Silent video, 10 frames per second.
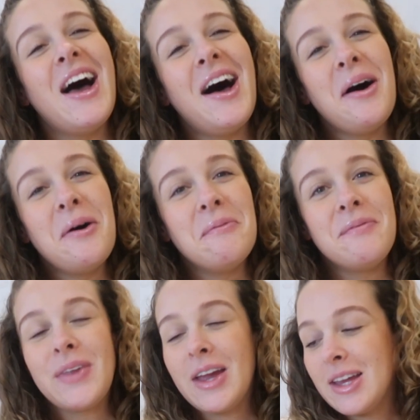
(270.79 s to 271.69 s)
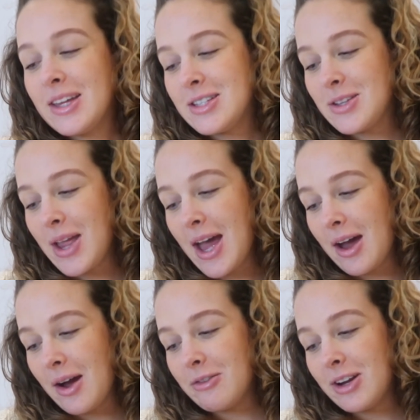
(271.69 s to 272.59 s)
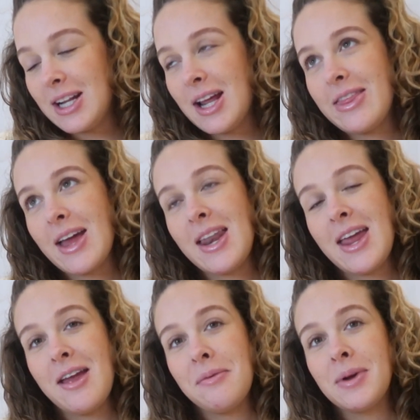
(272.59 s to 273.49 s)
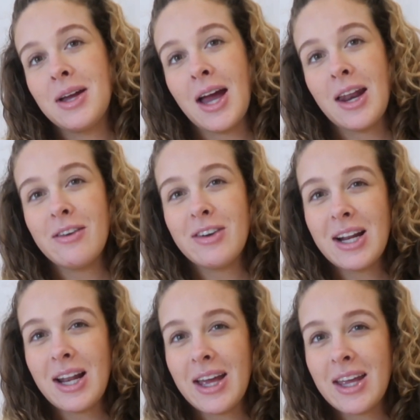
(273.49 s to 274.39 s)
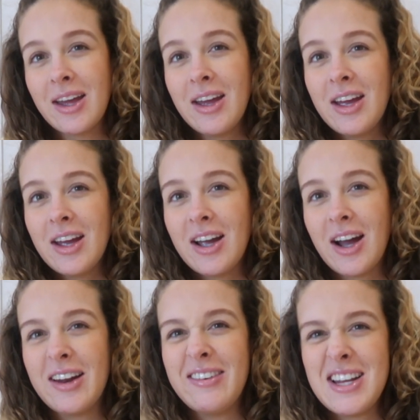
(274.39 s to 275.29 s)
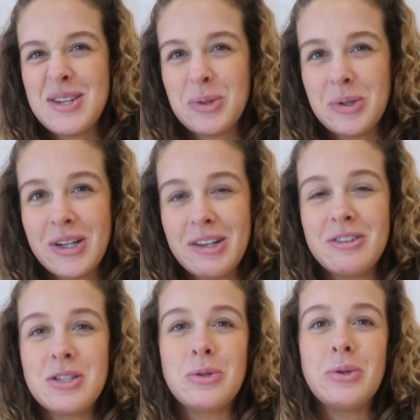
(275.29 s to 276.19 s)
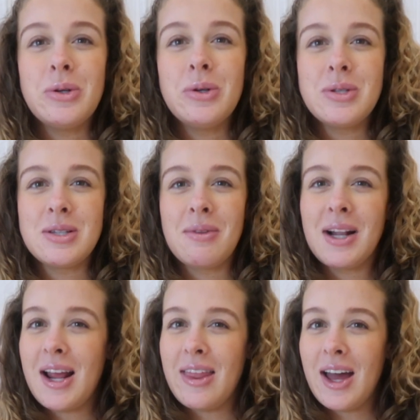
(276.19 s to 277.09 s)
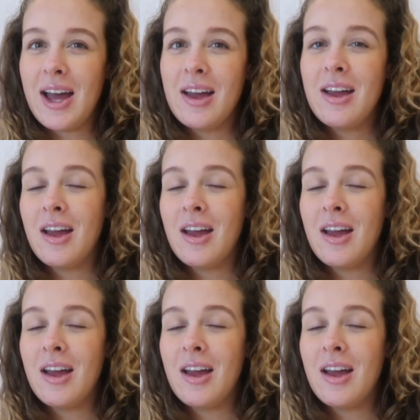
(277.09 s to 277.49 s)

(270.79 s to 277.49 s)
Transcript: So yeah, I really like that name, and I really like kind of like Dory for short or something like that,